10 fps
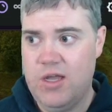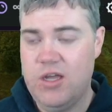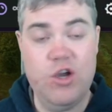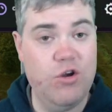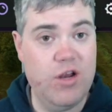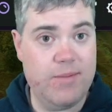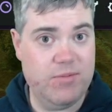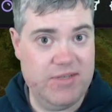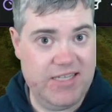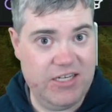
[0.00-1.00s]
code
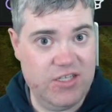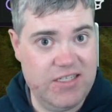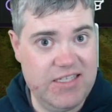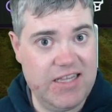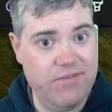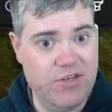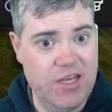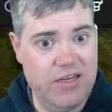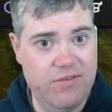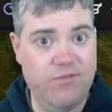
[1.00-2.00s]
optimizations that they've
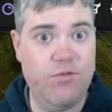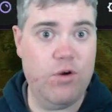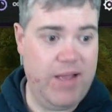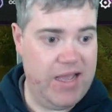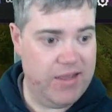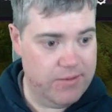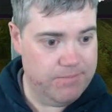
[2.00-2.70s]
done for Mac.